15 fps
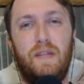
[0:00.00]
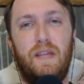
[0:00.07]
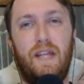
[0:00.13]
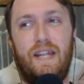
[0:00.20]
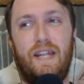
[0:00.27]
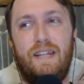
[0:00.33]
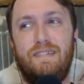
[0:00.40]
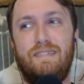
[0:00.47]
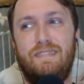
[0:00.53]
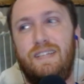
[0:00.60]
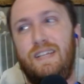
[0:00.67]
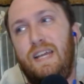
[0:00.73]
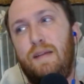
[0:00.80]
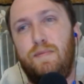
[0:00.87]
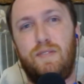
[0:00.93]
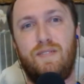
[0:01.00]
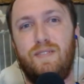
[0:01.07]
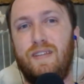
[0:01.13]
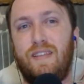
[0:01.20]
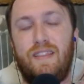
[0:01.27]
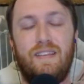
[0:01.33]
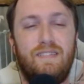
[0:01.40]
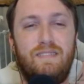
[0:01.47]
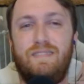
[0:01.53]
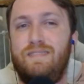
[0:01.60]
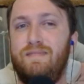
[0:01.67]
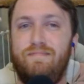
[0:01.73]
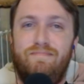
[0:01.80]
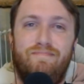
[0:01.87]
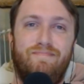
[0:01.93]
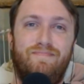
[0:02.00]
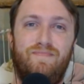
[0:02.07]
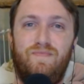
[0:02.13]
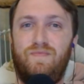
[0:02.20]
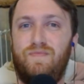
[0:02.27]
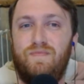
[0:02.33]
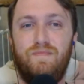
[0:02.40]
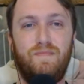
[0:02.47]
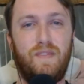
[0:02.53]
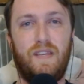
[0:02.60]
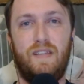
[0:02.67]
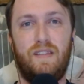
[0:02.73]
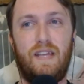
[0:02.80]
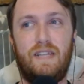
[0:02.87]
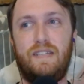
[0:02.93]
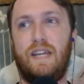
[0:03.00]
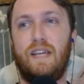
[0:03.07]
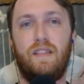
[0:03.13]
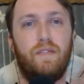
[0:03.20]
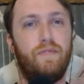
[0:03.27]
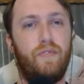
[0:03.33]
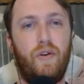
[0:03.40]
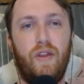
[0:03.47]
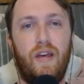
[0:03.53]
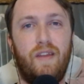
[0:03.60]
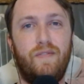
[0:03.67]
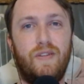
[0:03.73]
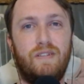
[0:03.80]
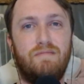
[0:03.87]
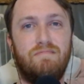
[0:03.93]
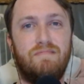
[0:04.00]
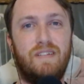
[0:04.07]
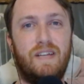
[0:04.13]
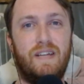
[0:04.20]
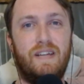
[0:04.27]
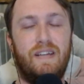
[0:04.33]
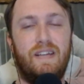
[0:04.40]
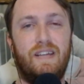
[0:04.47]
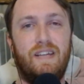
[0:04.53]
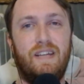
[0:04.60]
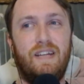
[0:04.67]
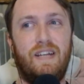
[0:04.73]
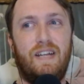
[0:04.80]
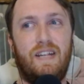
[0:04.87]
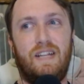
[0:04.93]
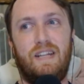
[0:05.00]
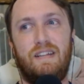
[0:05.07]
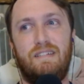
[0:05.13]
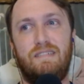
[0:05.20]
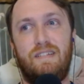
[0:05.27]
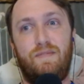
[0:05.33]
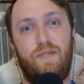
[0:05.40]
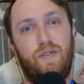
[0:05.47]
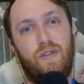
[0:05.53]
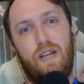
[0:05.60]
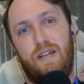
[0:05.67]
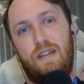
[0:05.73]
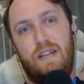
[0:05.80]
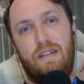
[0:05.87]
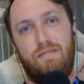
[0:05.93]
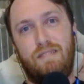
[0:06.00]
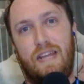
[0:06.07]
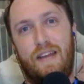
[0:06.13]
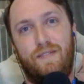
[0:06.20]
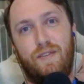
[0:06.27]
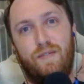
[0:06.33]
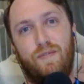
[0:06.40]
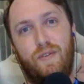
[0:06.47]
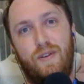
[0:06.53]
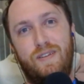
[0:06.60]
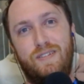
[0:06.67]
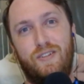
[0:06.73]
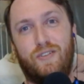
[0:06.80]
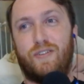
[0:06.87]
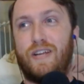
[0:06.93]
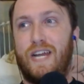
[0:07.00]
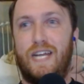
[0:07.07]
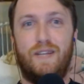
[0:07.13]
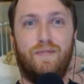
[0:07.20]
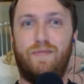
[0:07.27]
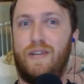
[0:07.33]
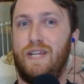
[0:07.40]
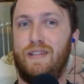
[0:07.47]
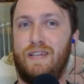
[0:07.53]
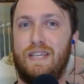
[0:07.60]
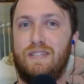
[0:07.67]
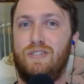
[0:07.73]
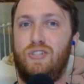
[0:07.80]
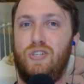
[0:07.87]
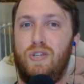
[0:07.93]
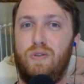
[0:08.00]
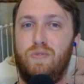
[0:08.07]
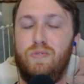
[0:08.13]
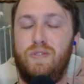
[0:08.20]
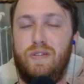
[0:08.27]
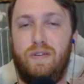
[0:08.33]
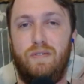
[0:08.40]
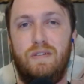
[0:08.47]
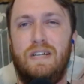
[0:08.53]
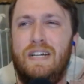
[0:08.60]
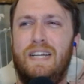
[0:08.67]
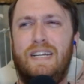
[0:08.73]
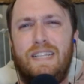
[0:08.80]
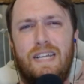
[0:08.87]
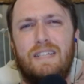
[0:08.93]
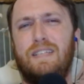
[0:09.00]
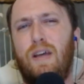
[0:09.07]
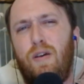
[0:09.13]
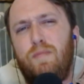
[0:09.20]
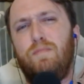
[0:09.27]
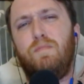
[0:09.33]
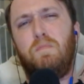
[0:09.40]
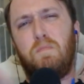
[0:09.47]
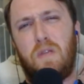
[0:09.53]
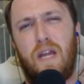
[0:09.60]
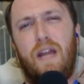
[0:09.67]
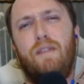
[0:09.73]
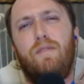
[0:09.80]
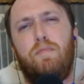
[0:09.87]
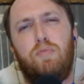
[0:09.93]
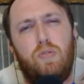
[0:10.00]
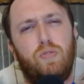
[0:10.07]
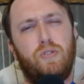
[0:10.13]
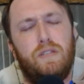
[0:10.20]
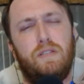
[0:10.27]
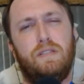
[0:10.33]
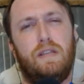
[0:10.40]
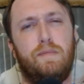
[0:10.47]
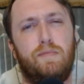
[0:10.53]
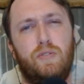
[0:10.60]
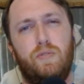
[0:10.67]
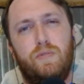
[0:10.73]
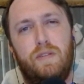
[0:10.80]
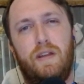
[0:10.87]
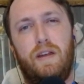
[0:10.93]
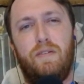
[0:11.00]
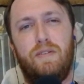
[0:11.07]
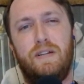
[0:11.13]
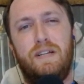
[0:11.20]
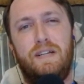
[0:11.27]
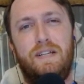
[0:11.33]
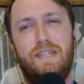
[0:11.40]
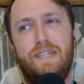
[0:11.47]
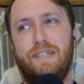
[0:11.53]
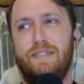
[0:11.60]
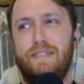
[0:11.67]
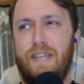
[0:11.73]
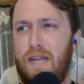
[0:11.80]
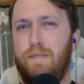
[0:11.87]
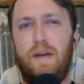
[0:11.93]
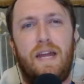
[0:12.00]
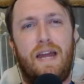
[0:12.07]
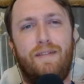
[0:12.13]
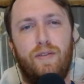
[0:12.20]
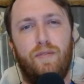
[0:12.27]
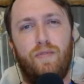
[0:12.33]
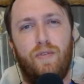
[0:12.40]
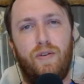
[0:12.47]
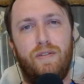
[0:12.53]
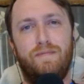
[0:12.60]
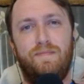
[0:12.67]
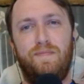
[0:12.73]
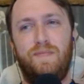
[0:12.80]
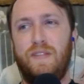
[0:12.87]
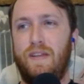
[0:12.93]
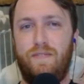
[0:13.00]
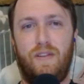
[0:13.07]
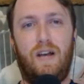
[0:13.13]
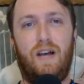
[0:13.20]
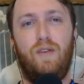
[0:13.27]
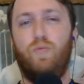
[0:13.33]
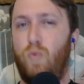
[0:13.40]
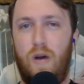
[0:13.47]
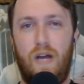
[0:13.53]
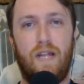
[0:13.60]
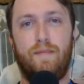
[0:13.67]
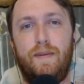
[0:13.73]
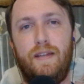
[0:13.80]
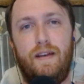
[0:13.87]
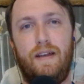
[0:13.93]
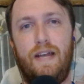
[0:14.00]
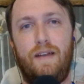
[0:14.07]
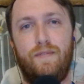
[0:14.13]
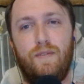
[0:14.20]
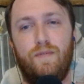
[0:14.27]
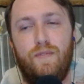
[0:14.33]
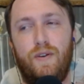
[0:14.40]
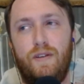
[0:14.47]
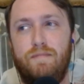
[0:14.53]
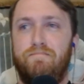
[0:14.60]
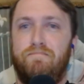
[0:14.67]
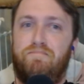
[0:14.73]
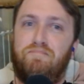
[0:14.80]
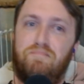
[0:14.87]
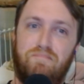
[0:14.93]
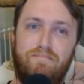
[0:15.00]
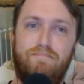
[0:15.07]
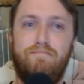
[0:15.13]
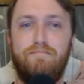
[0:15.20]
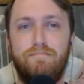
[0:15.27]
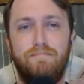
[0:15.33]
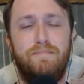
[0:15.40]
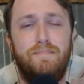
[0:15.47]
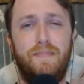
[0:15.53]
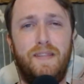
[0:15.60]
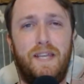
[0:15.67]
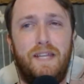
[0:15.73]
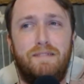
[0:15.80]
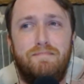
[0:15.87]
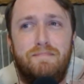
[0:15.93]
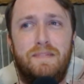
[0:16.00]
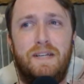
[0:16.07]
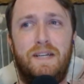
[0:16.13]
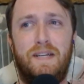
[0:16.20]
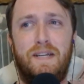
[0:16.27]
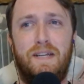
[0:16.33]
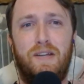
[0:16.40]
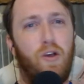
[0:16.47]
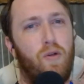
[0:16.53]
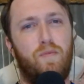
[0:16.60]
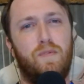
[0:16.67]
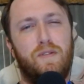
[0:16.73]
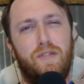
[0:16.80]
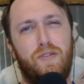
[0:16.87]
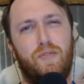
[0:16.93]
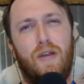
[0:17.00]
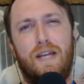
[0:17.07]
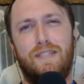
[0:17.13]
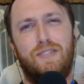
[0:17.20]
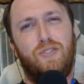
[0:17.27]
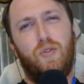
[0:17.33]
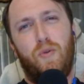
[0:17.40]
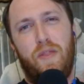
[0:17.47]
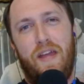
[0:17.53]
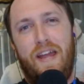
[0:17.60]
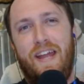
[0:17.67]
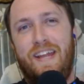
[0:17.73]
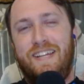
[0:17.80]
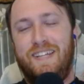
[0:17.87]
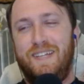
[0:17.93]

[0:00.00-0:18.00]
And episodes like this, they, they take the fun out of it. And if you're not having fun, you're kind of failing as a show. So that's how I'm kind of approaching these episodes now is am I having fun? If not, why not having fun? And hopefully you guys enjoy that.